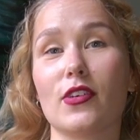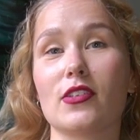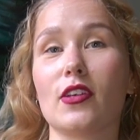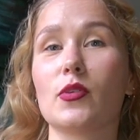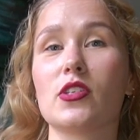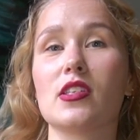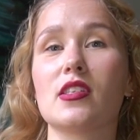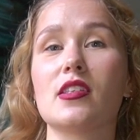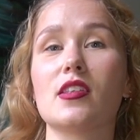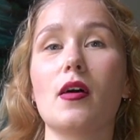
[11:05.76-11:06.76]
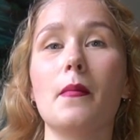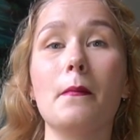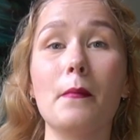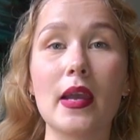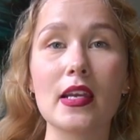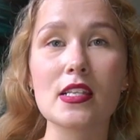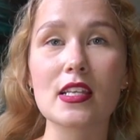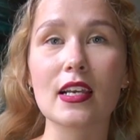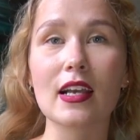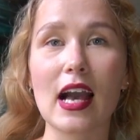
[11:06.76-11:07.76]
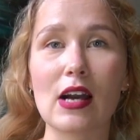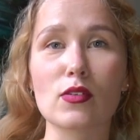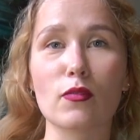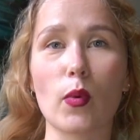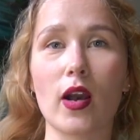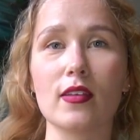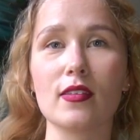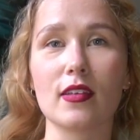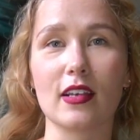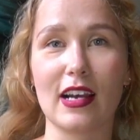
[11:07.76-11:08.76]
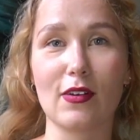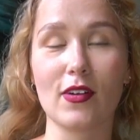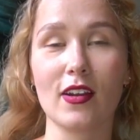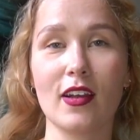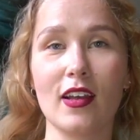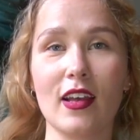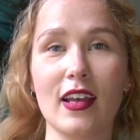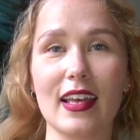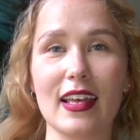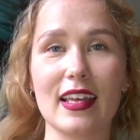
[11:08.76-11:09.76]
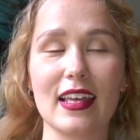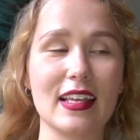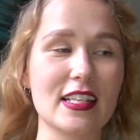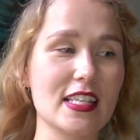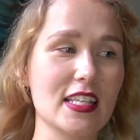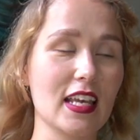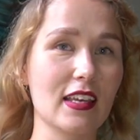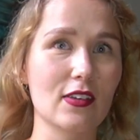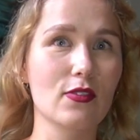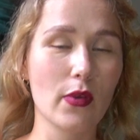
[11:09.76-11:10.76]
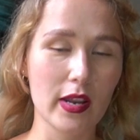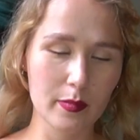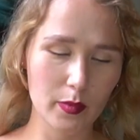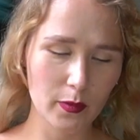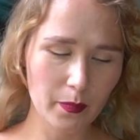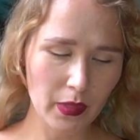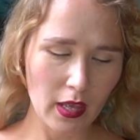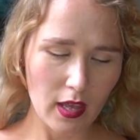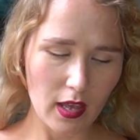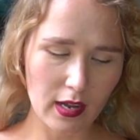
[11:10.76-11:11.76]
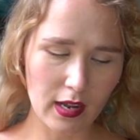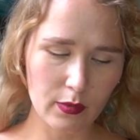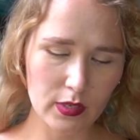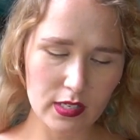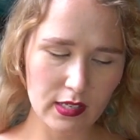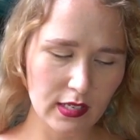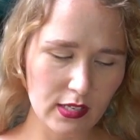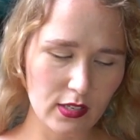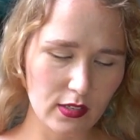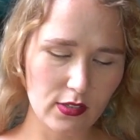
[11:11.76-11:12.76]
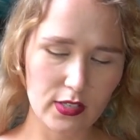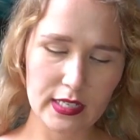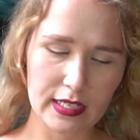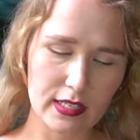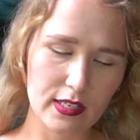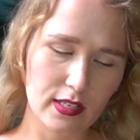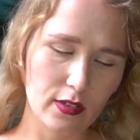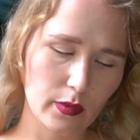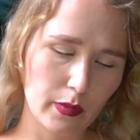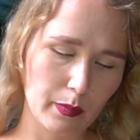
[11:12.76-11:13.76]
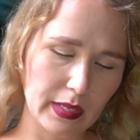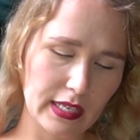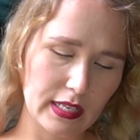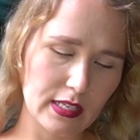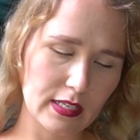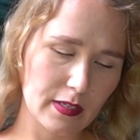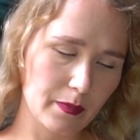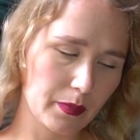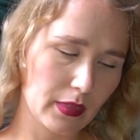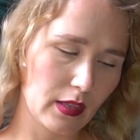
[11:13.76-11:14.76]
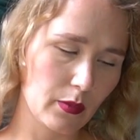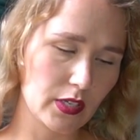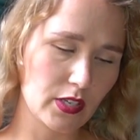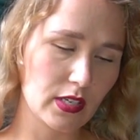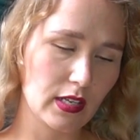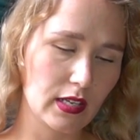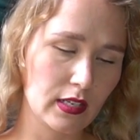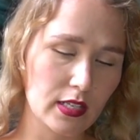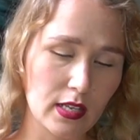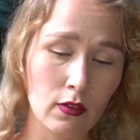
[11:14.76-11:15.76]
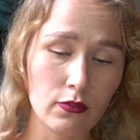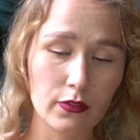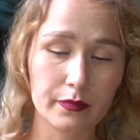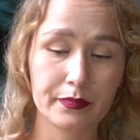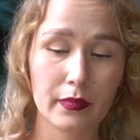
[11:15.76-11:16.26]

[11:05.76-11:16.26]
photo, which is this amazing House of Worth gown. It's incredible, and I wanted to knit with beads, which in itself